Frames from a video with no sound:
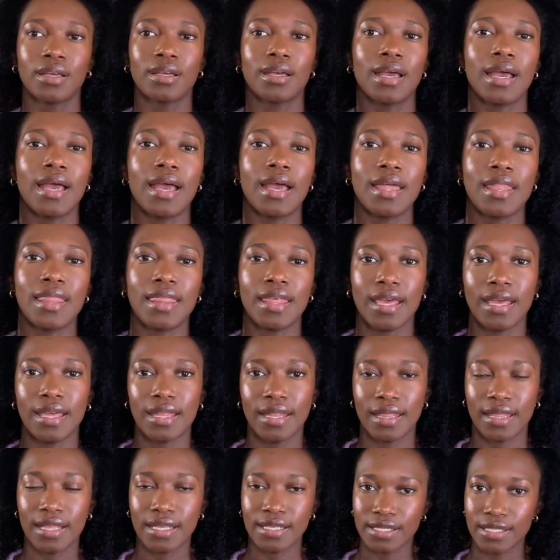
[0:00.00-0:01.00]
And
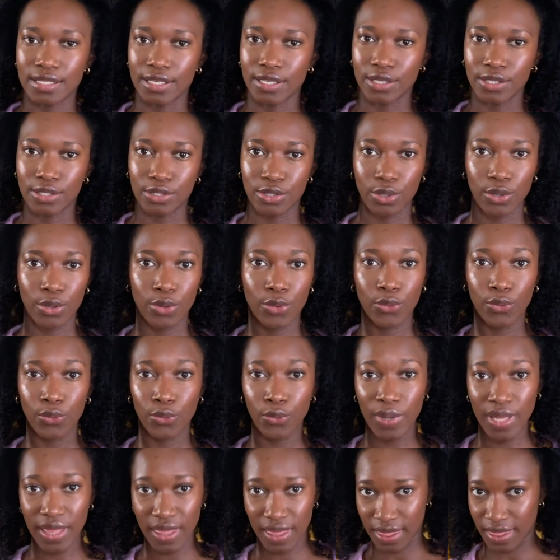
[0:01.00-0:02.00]
then this is
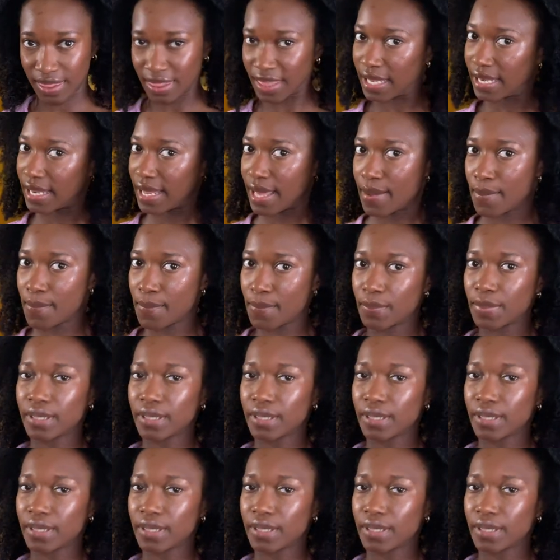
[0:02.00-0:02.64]
with the lamp.